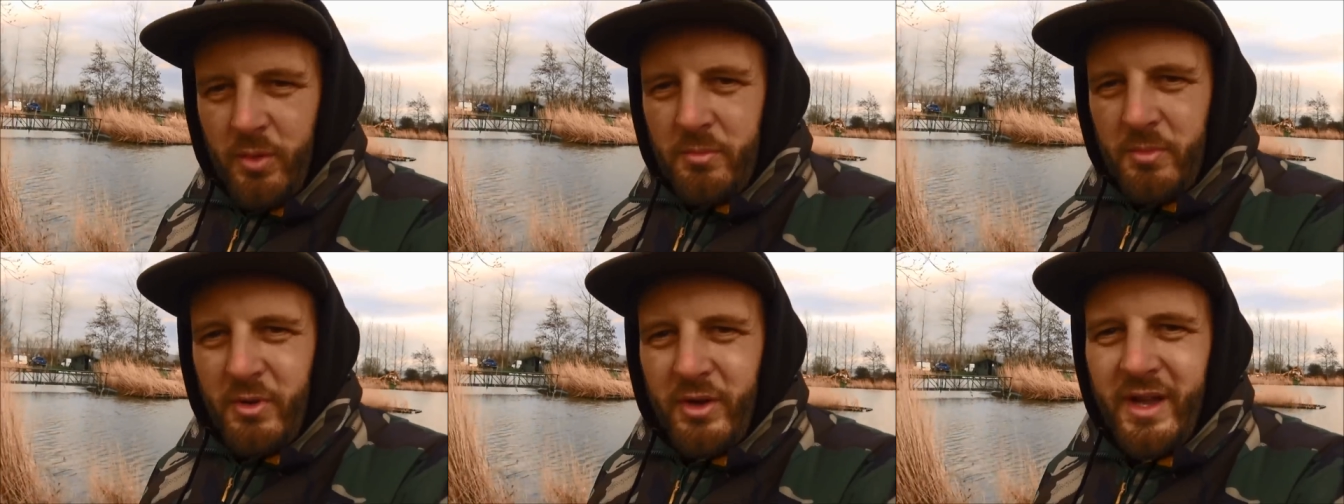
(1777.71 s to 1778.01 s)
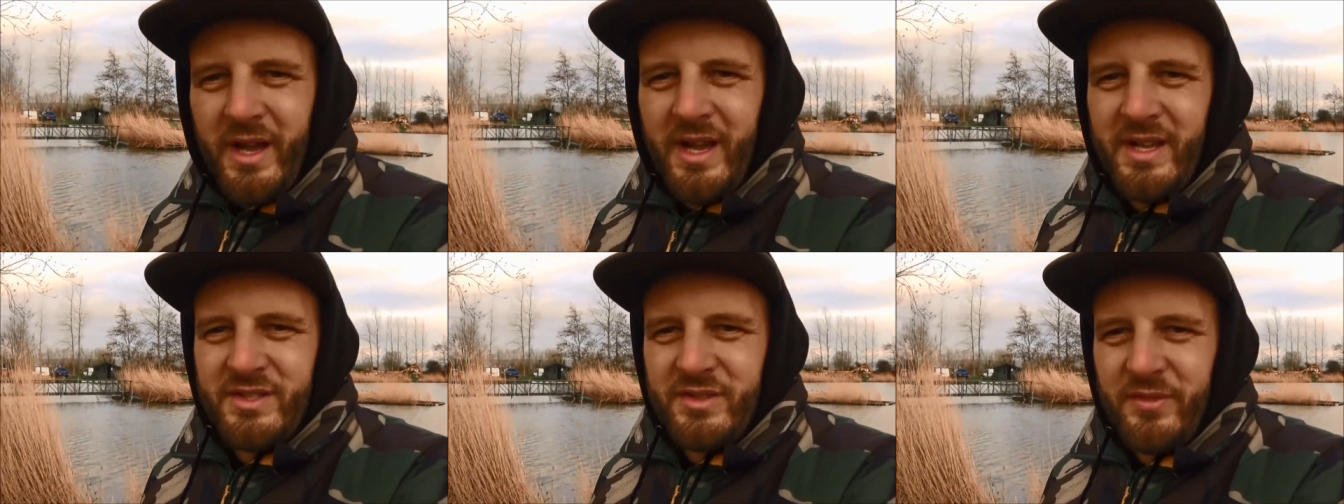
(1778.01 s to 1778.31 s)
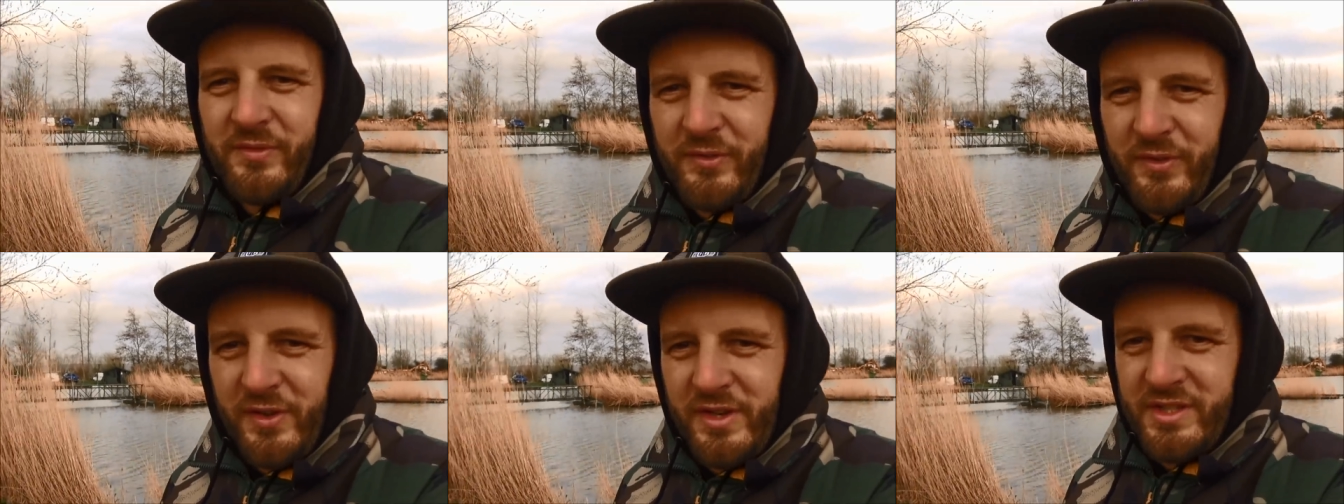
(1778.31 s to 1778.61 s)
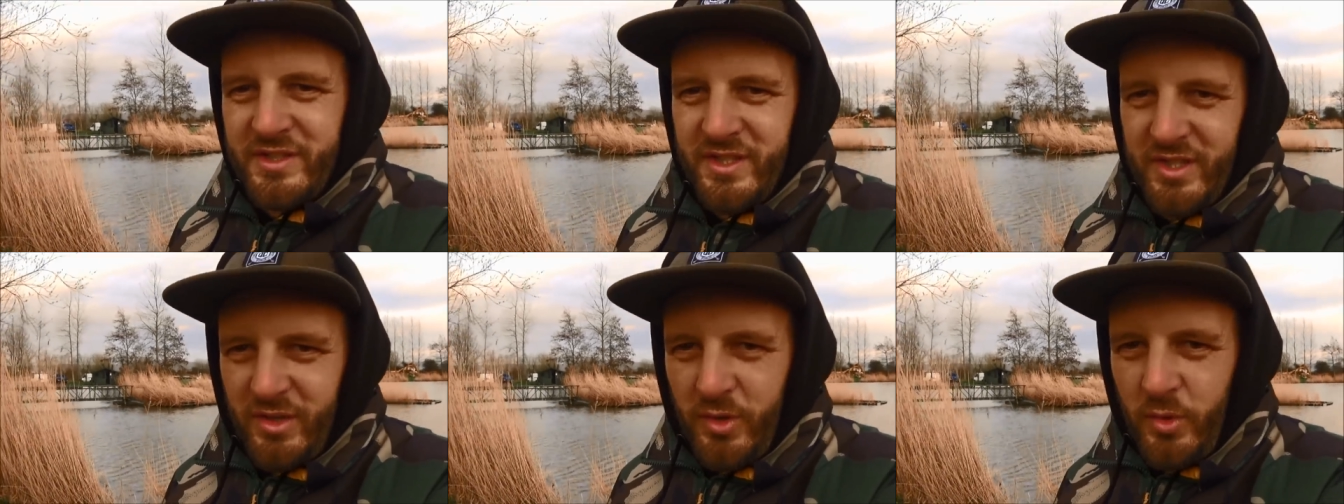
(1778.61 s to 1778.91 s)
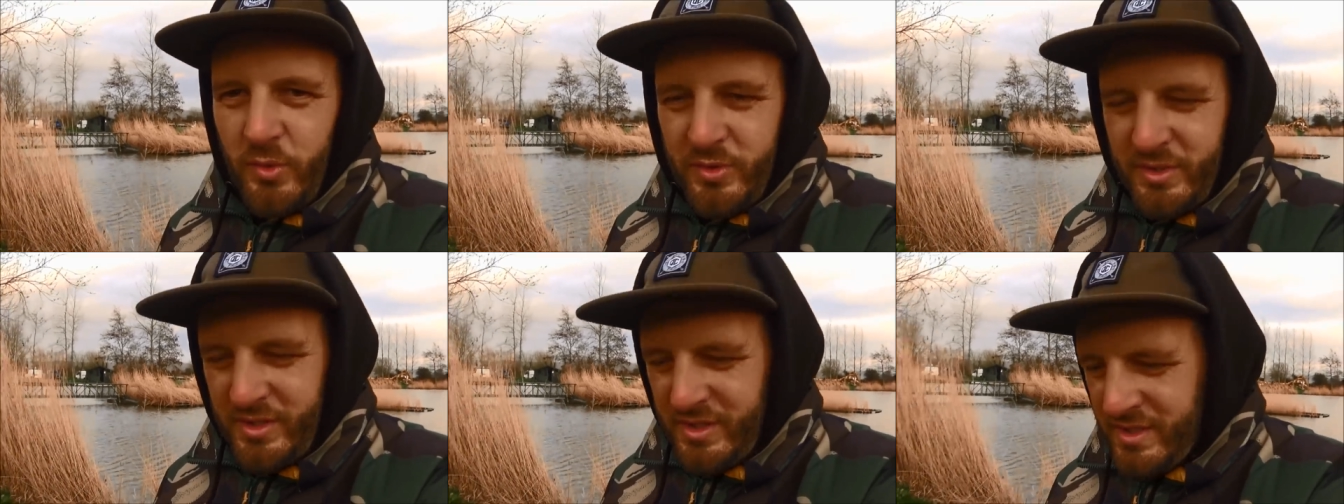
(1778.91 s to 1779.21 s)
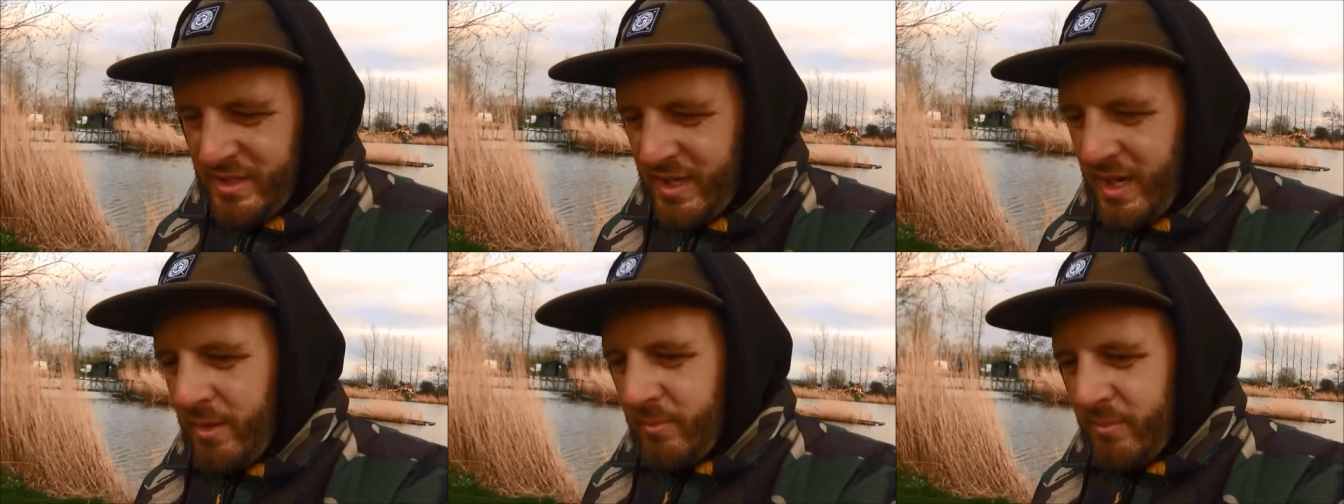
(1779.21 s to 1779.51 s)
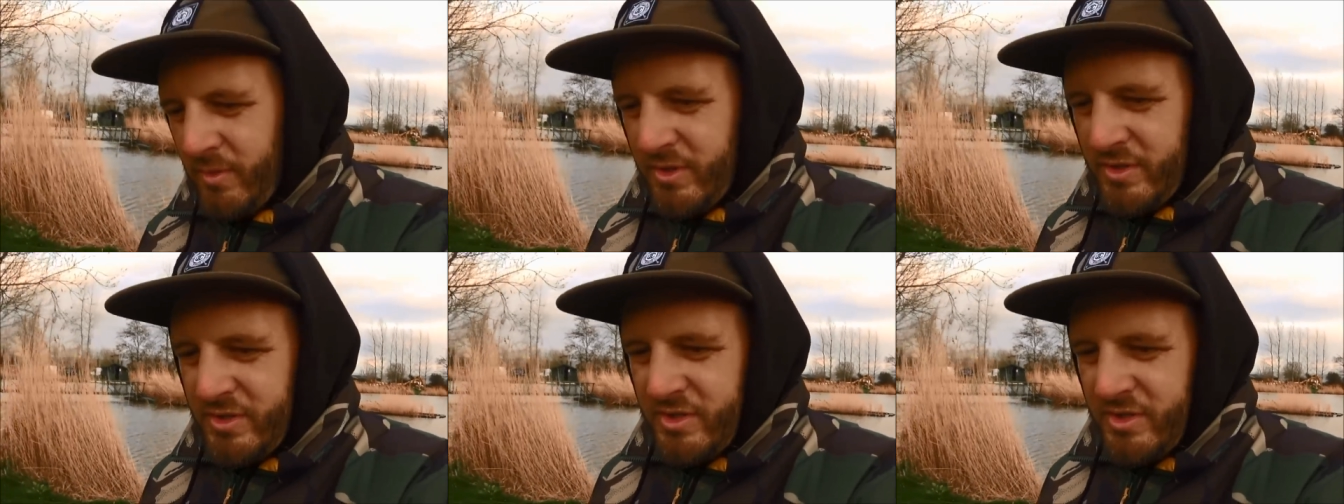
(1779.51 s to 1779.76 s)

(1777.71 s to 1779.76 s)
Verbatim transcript: and my hands are freezing holding this camera.